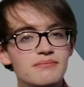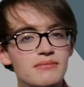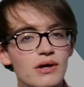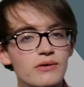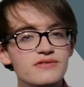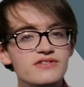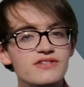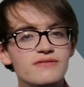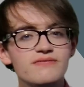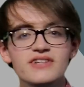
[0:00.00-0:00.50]

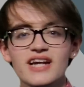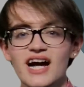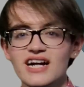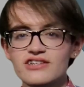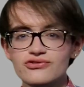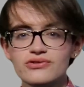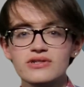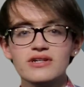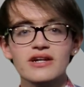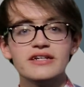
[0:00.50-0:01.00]
most of
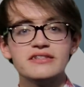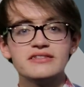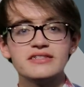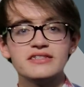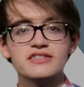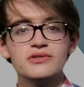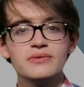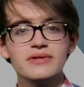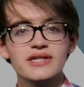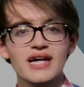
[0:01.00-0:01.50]
natural
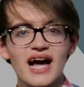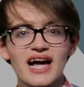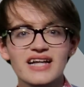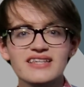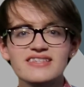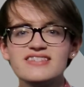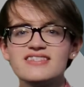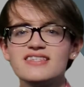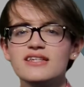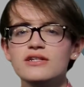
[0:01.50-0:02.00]
lighting to
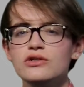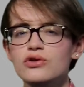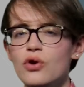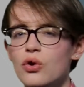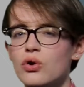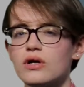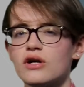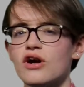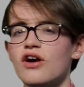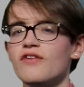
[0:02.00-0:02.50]
enhance the
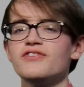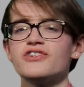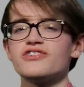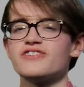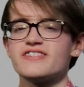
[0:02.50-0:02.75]
look of your